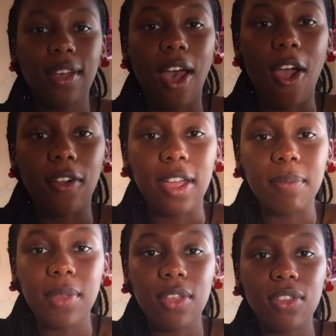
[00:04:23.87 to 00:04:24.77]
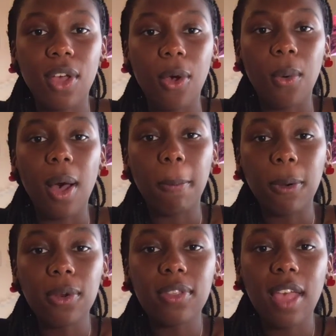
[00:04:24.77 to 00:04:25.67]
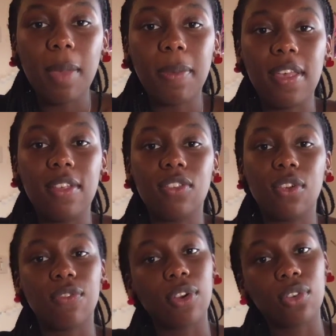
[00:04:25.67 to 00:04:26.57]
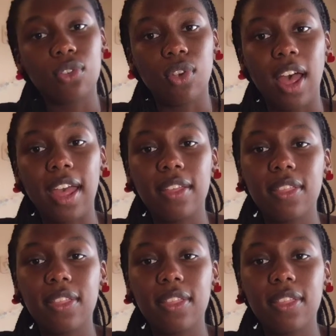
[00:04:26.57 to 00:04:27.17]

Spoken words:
All right, so a prototype is your first try.